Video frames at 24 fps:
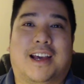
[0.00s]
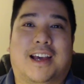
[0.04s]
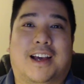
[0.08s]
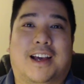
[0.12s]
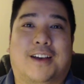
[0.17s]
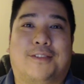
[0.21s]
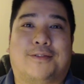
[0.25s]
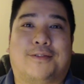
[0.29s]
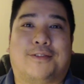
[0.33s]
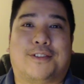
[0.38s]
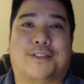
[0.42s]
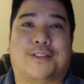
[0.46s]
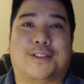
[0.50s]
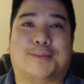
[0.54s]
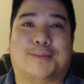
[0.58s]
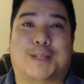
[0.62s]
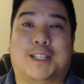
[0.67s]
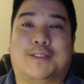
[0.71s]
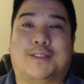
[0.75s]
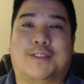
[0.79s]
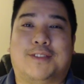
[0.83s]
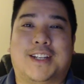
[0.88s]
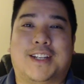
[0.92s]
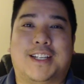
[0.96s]
First
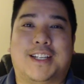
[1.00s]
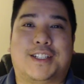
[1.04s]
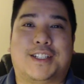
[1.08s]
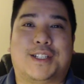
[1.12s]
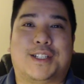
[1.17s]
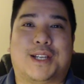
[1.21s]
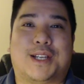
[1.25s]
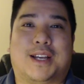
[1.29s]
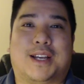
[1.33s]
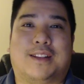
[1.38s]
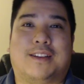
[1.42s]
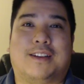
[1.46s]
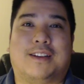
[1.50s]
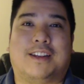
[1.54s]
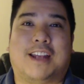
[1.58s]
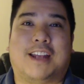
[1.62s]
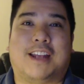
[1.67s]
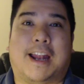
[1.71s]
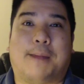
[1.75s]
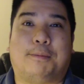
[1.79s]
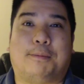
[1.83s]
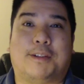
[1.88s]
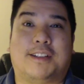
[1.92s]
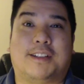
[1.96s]
place finish at the
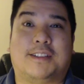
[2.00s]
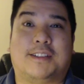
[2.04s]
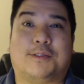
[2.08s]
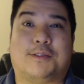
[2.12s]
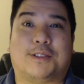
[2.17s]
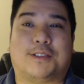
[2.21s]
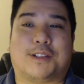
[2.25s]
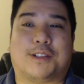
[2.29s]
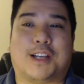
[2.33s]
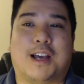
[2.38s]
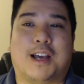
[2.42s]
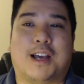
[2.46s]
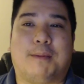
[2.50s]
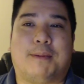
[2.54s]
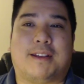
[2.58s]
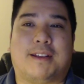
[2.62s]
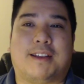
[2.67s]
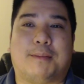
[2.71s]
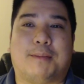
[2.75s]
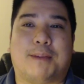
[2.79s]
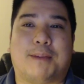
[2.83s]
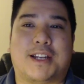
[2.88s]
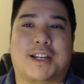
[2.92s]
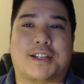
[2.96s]
Indianapolis Crystal Cup,
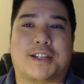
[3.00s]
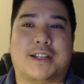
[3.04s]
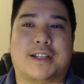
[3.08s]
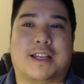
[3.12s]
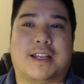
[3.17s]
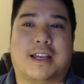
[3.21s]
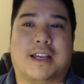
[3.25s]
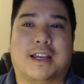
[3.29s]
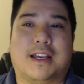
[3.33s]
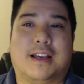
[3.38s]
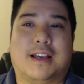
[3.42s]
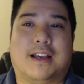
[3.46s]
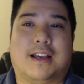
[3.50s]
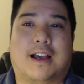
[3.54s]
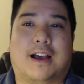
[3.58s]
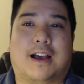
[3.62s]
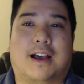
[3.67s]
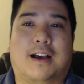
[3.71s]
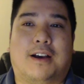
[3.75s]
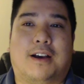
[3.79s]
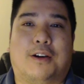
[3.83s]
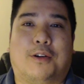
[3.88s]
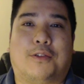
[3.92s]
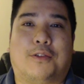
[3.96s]
as I mentioned.
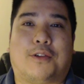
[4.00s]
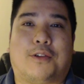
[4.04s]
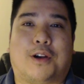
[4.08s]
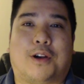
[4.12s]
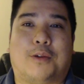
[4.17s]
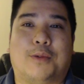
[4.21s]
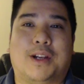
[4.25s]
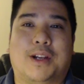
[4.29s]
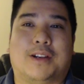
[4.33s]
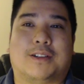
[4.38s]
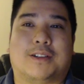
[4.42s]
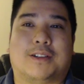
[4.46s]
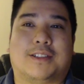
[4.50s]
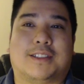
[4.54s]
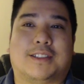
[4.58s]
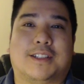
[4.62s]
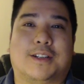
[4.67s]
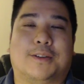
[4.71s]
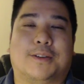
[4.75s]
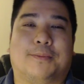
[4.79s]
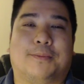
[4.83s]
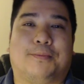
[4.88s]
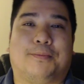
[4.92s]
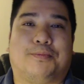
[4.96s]
Overall winner.
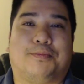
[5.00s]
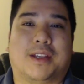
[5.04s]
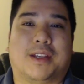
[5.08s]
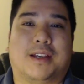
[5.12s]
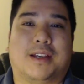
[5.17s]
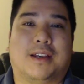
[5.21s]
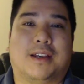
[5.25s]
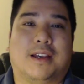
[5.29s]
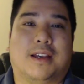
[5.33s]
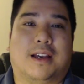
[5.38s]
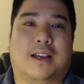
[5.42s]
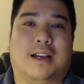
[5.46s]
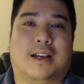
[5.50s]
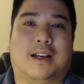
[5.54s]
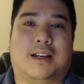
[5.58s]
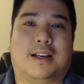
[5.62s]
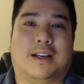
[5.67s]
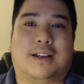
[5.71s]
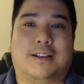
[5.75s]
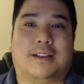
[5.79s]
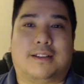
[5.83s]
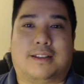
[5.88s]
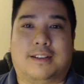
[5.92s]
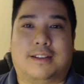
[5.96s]
So
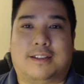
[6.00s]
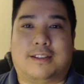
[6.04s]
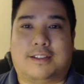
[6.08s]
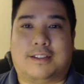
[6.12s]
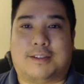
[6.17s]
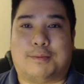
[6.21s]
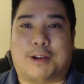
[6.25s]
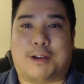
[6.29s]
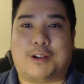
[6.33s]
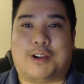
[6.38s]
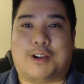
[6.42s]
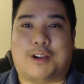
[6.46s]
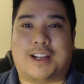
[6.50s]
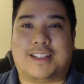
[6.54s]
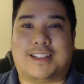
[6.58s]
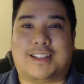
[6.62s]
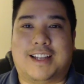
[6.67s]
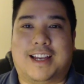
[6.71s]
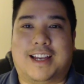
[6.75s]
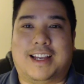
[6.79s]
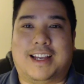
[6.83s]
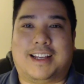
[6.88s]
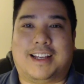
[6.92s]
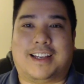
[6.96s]
this is a mono ice
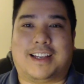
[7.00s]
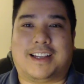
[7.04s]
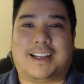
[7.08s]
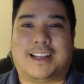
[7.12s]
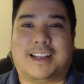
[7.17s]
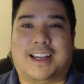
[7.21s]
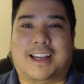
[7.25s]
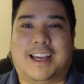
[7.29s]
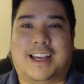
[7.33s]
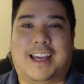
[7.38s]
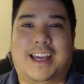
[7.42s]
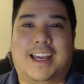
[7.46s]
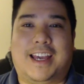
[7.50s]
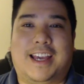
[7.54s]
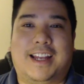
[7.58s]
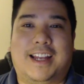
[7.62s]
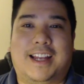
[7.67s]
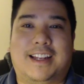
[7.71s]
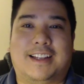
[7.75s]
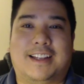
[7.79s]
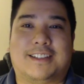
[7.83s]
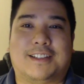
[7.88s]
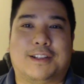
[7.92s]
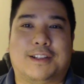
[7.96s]
deck,
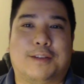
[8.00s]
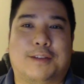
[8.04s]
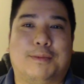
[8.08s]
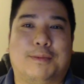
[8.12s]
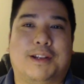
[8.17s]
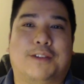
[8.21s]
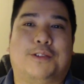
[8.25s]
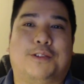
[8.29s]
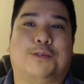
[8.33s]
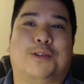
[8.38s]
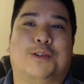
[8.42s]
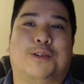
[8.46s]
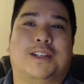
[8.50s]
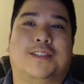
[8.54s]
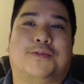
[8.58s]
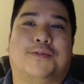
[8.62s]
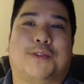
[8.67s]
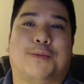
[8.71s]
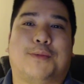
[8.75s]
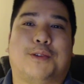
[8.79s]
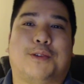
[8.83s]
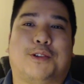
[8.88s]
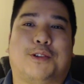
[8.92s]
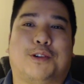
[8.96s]
and it's a little bit of a twist
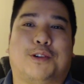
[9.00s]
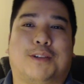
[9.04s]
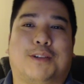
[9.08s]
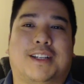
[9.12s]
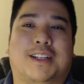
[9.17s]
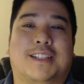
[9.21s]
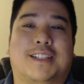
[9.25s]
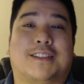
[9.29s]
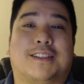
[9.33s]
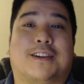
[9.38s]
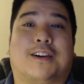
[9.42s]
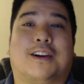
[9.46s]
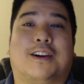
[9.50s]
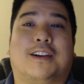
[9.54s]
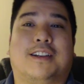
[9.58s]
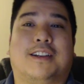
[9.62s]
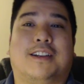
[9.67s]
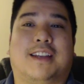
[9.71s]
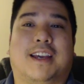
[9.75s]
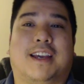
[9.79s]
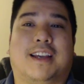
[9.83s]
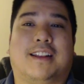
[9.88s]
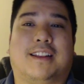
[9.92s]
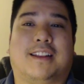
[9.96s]
from the turbo discard
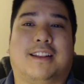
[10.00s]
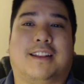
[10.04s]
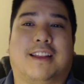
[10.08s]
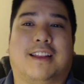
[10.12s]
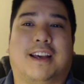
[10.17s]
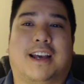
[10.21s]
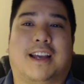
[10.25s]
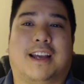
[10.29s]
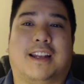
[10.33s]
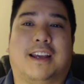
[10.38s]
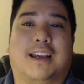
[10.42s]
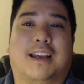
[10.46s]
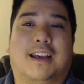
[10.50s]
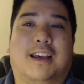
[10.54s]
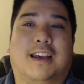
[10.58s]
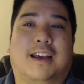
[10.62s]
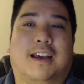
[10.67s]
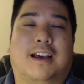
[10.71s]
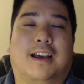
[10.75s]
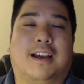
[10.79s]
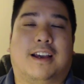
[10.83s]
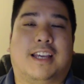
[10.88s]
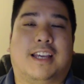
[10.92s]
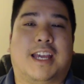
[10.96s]
deck that
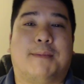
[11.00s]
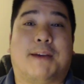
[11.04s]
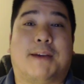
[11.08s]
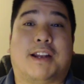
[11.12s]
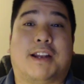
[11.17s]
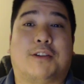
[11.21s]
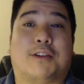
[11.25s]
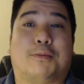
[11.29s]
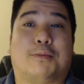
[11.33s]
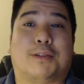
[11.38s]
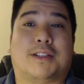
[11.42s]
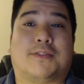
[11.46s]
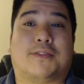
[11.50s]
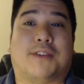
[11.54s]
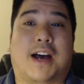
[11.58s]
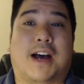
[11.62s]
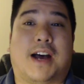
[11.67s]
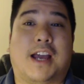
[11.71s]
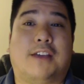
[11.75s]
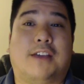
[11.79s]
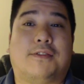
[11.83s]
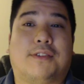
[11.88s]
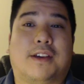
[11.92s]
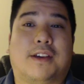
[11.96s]
came out in Opus 5